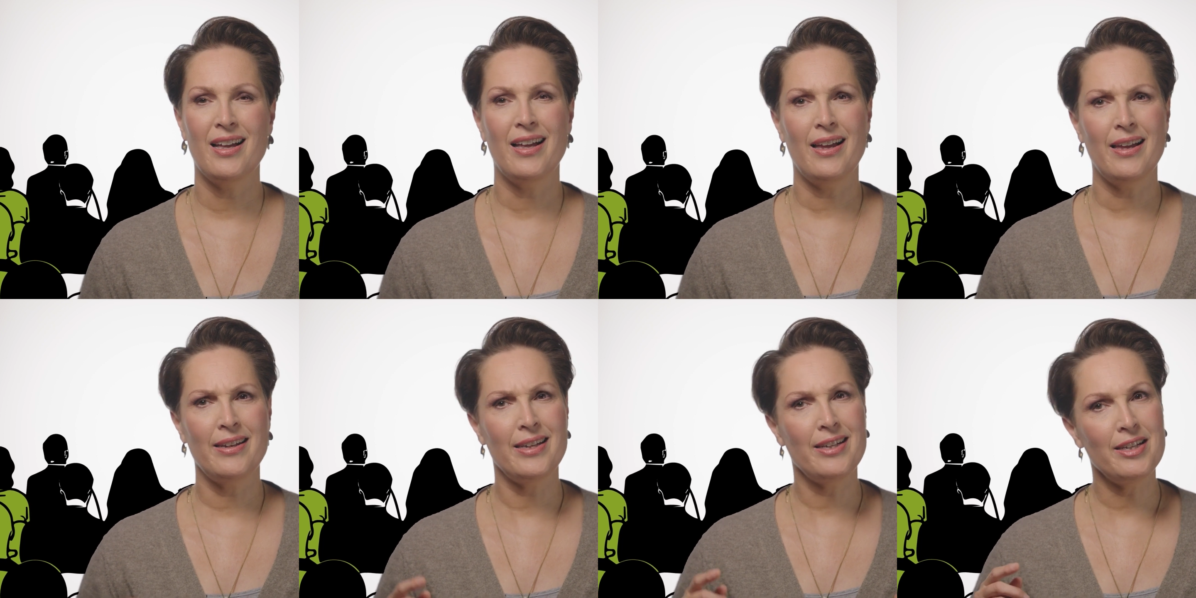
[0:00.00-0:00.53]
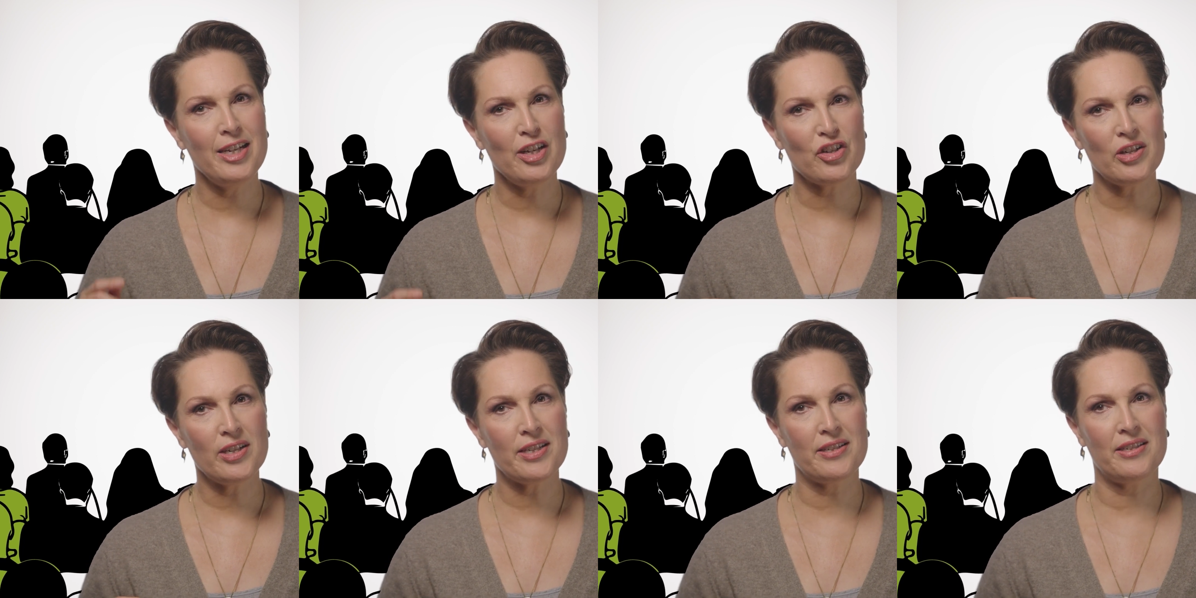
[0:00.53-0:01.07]
An
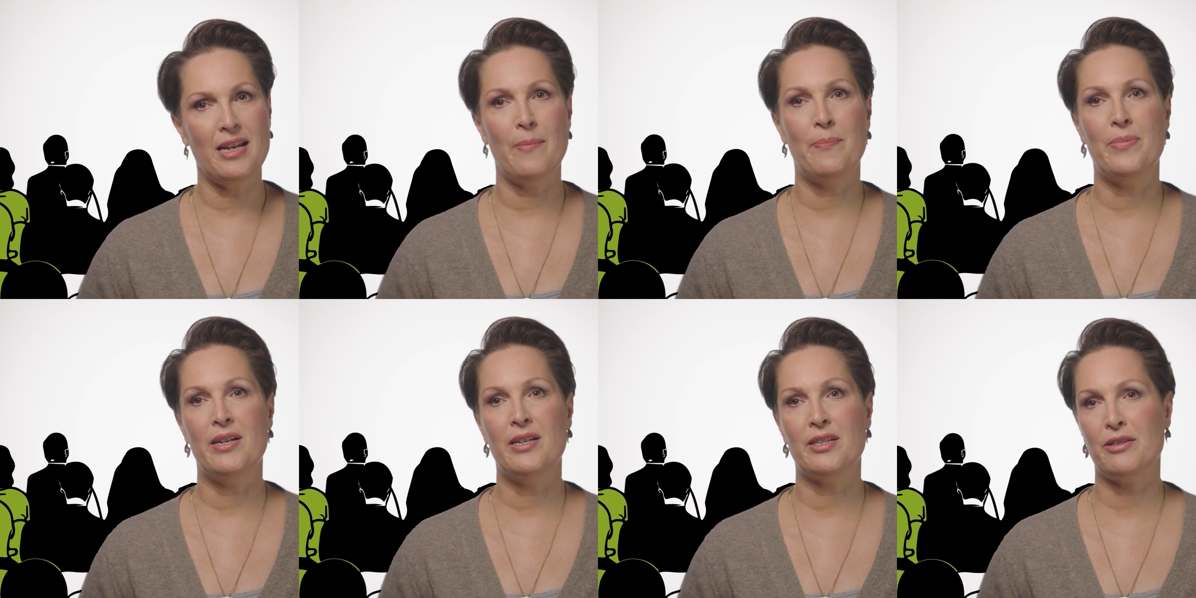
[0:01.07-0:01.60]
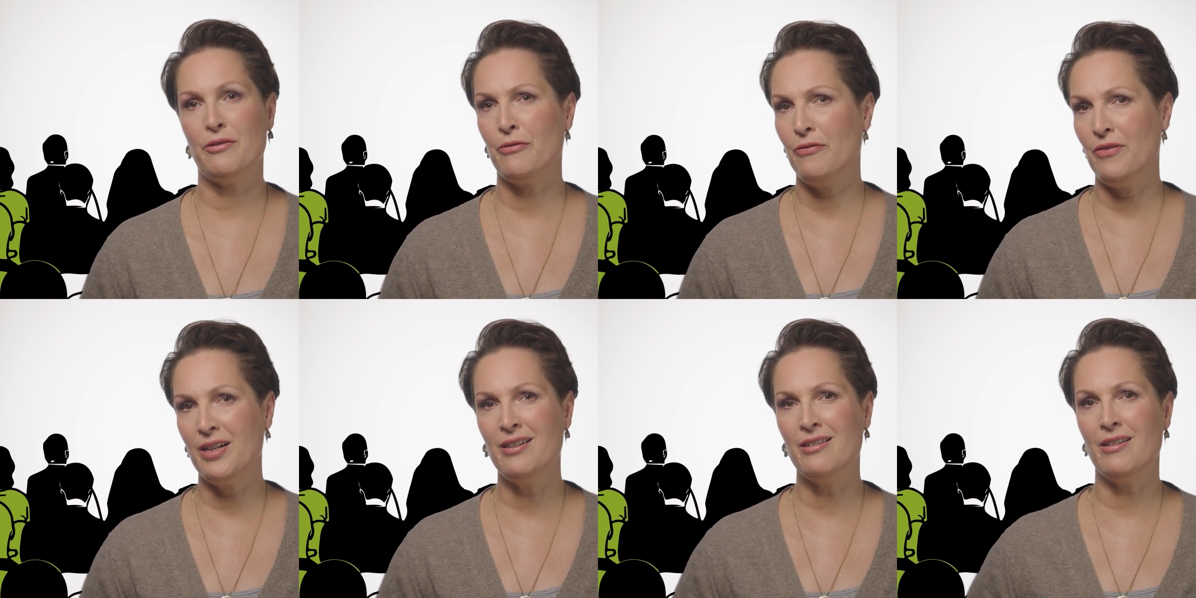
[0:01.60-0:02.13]
initial step is
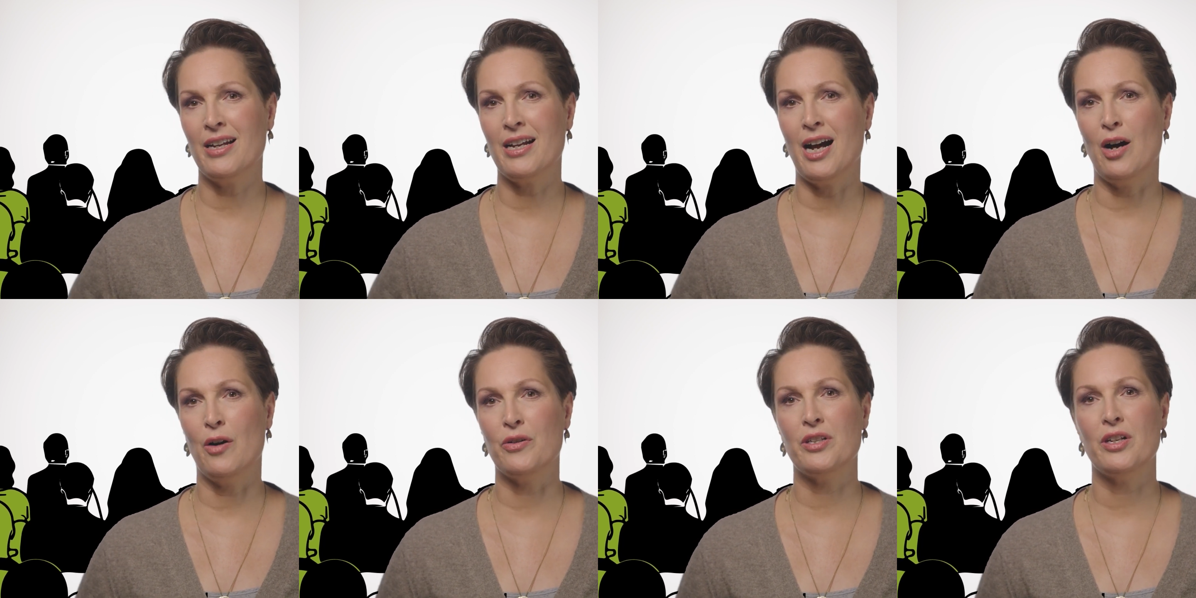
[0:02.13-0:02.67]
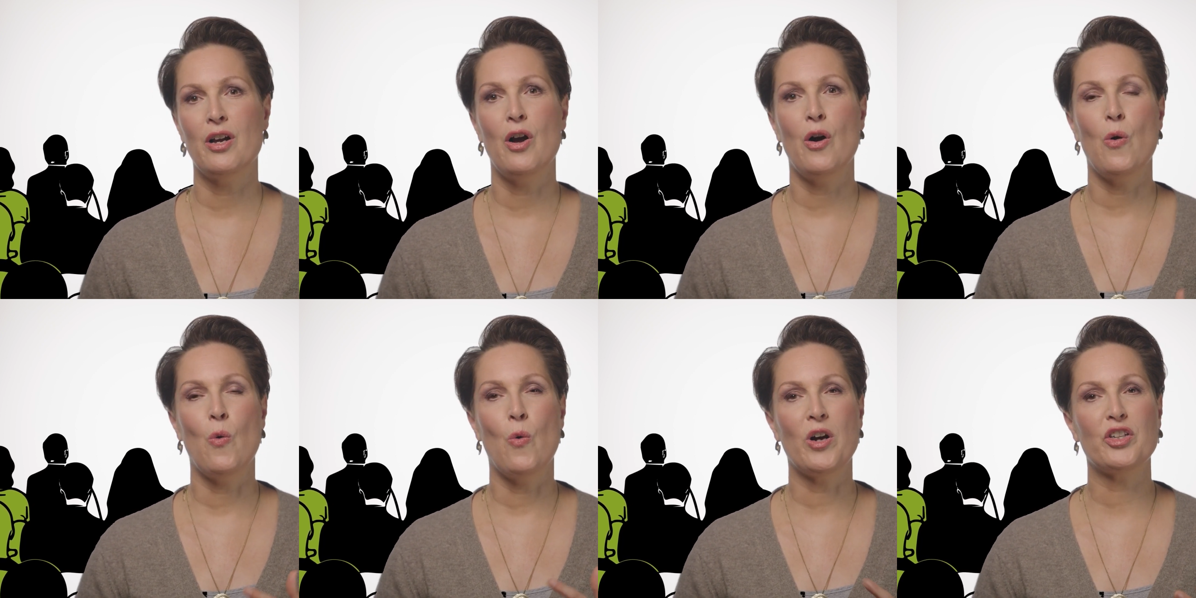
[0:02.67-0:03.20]
figuring out
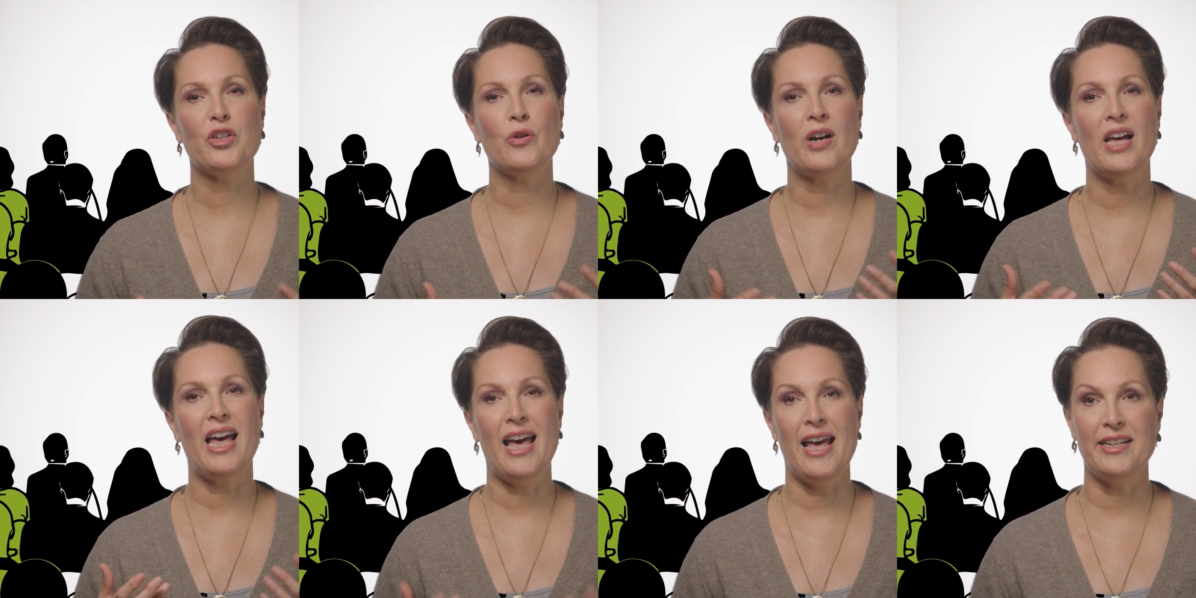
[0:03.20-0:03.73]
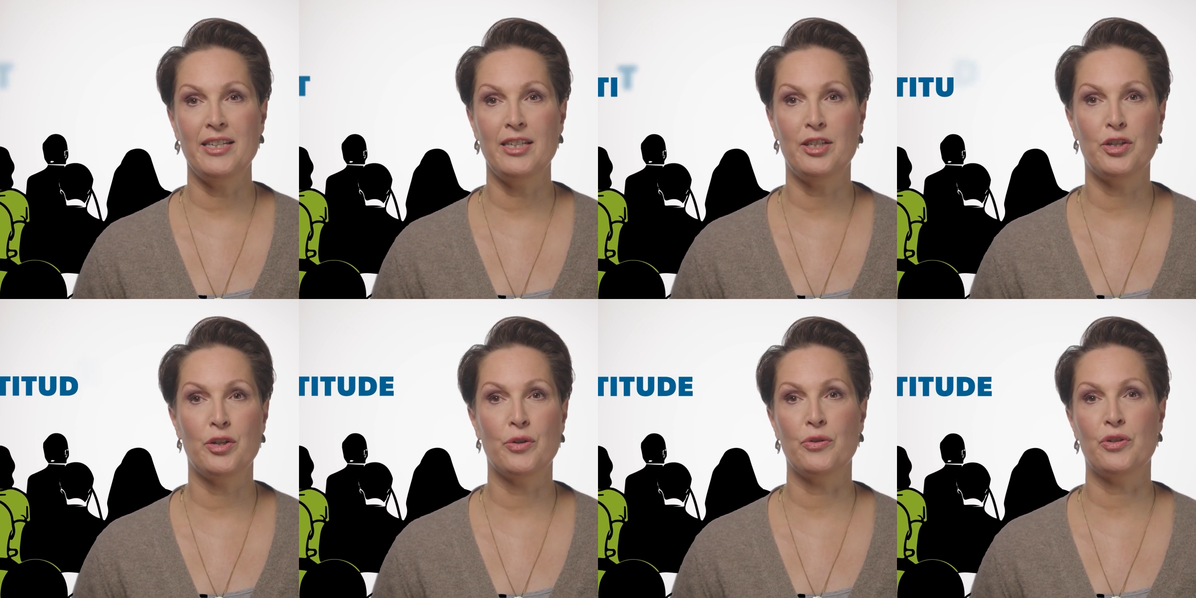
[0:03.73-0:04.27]
what your
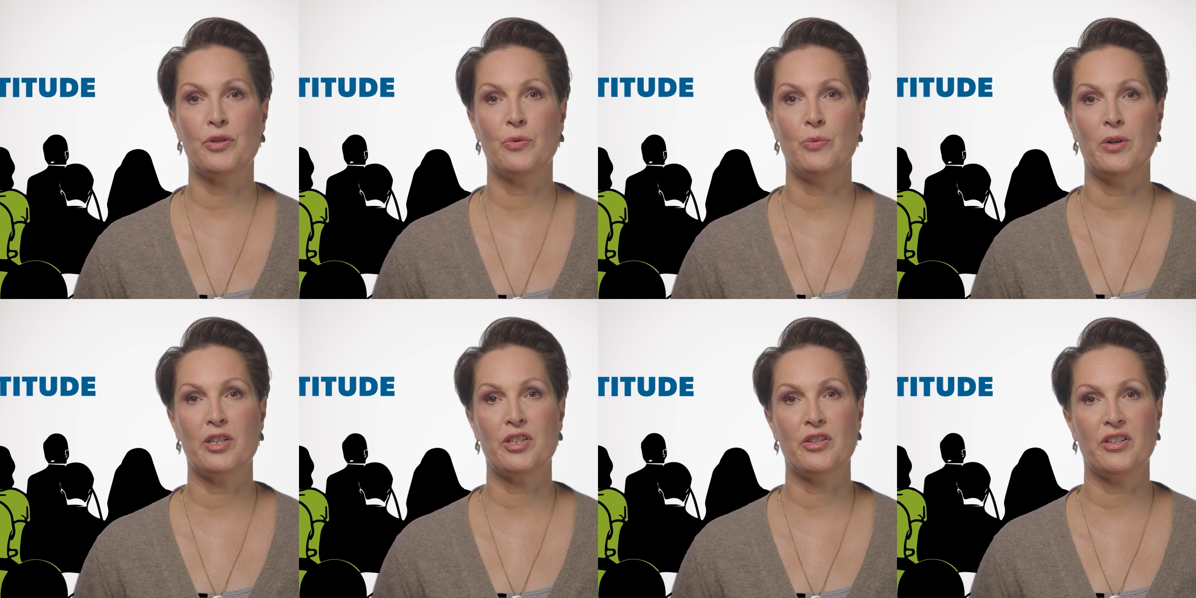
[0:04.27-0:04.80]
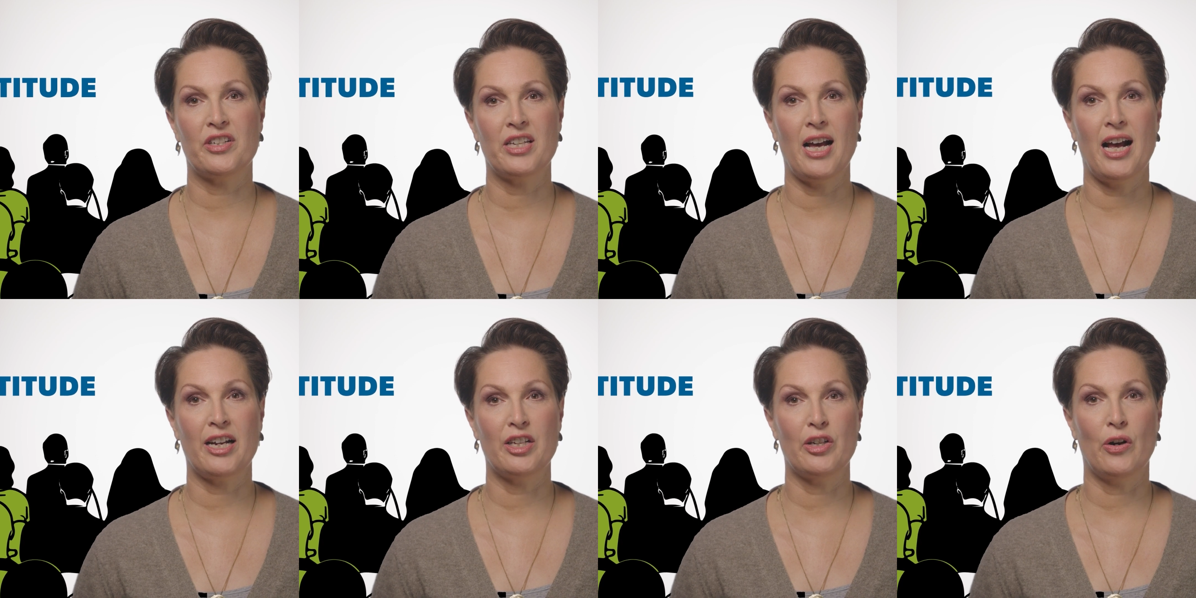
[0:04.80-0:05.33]
attitude towards your
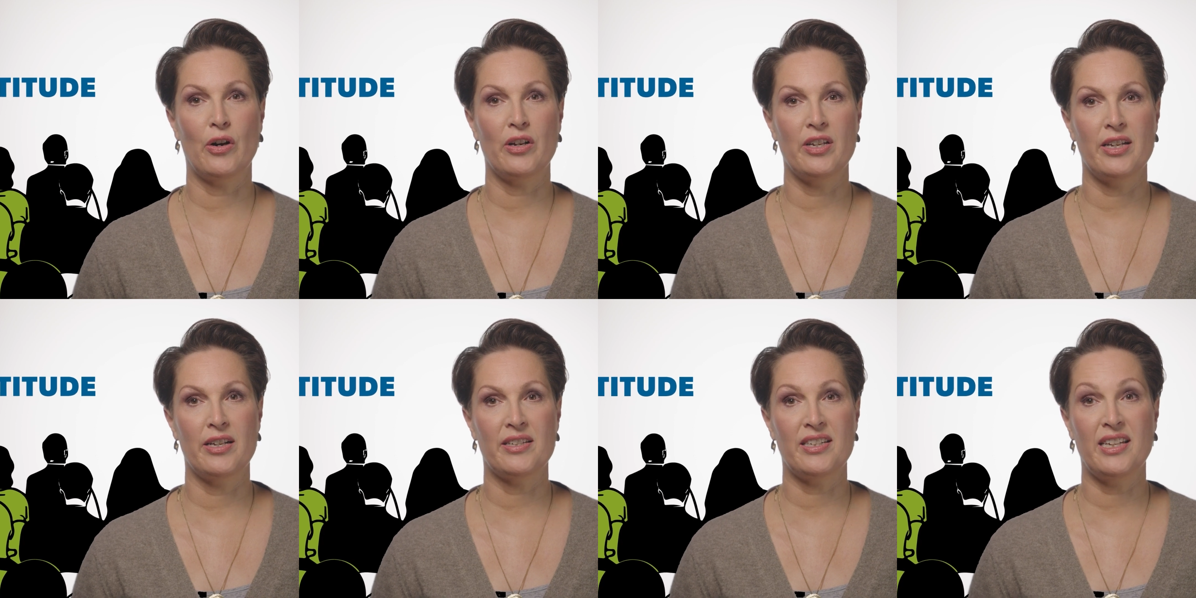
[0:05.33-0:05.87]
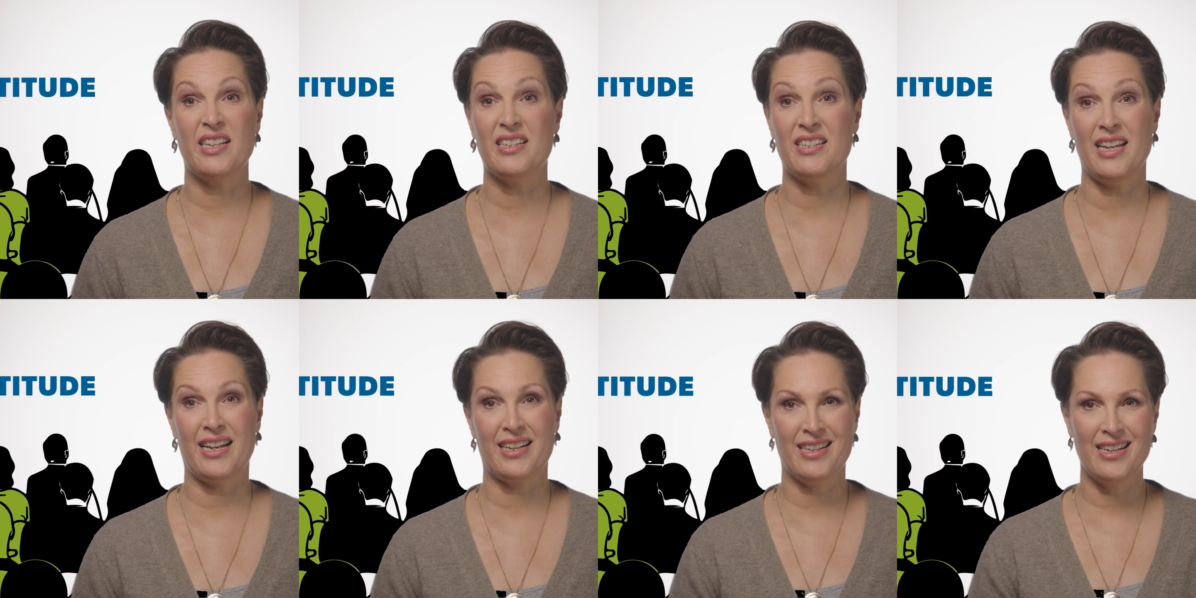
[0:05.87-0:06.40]
target audience
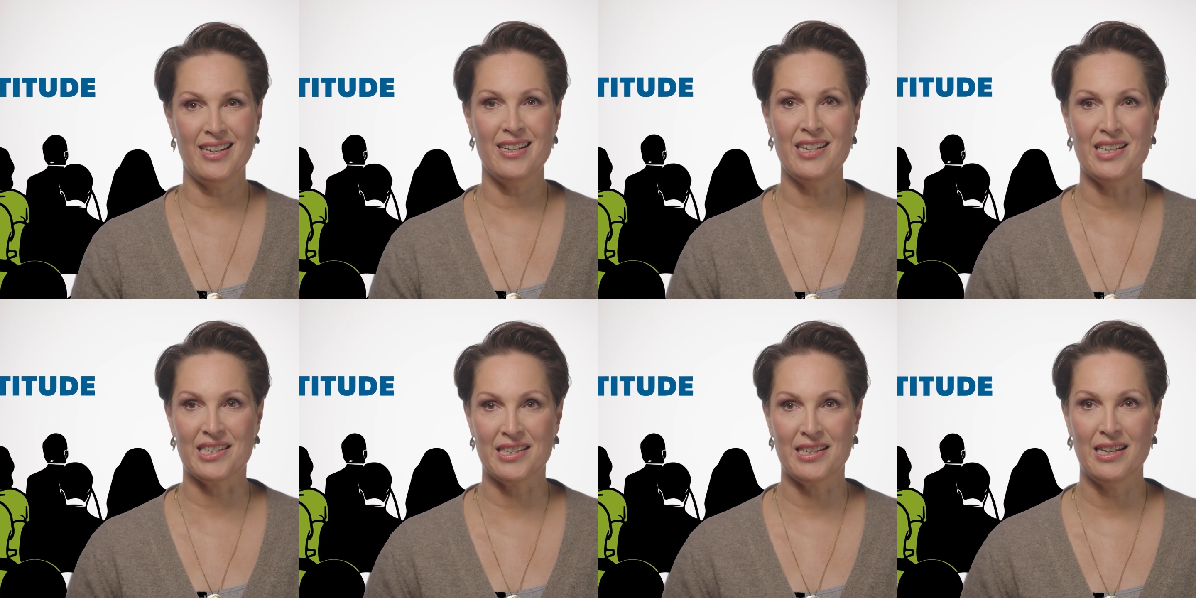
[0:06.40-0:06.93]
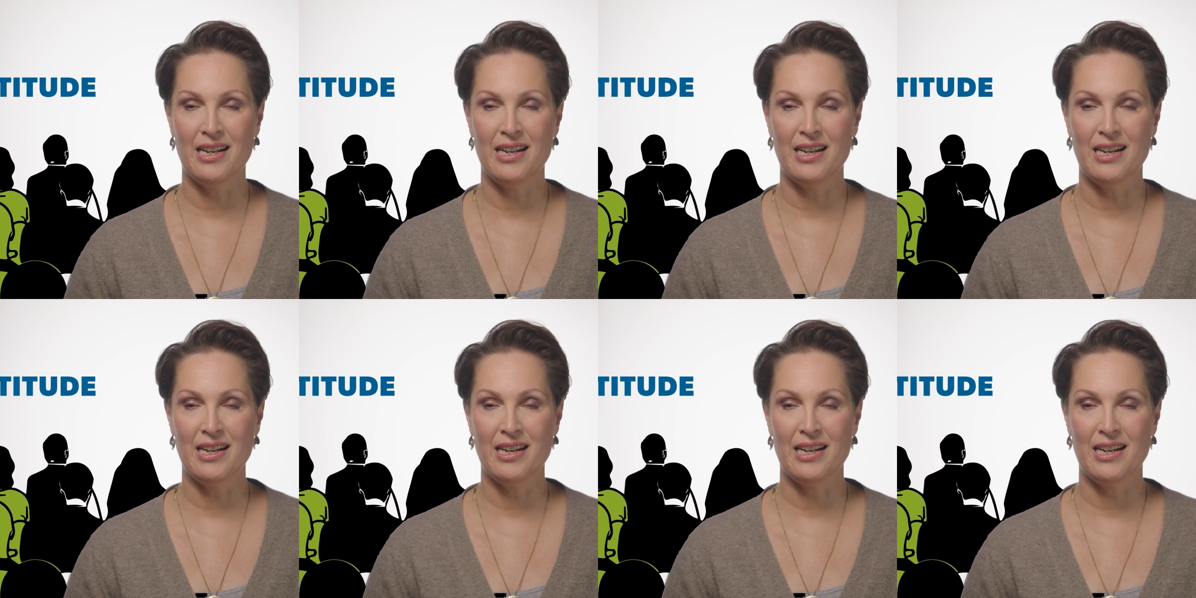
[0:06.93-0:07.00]
exactly is.